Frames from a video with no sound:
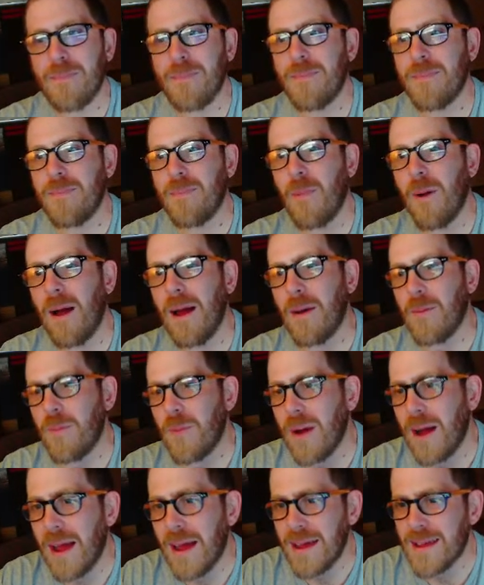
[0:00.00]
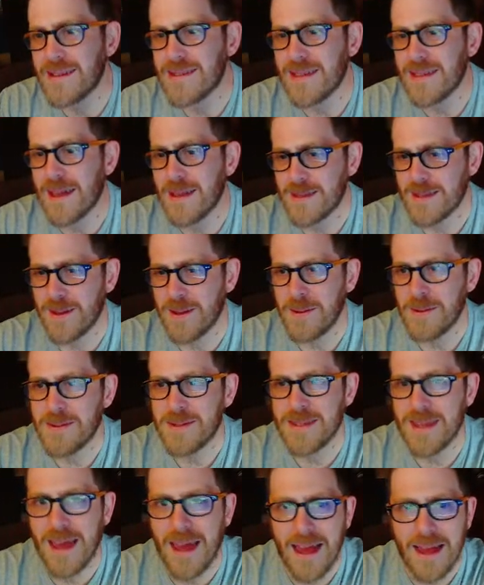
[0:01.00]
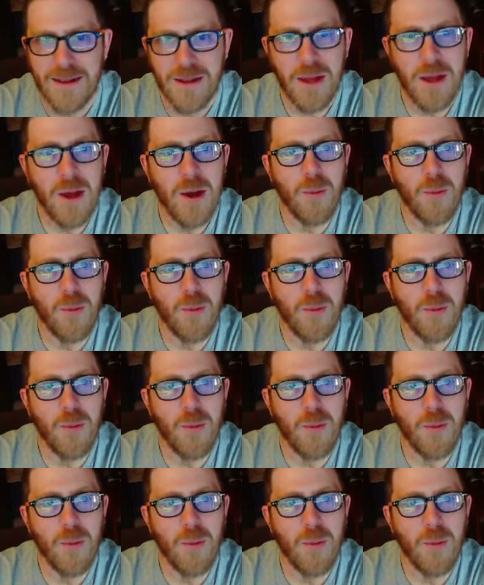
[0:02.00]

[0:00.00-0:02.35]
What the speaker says: Why is that so sad?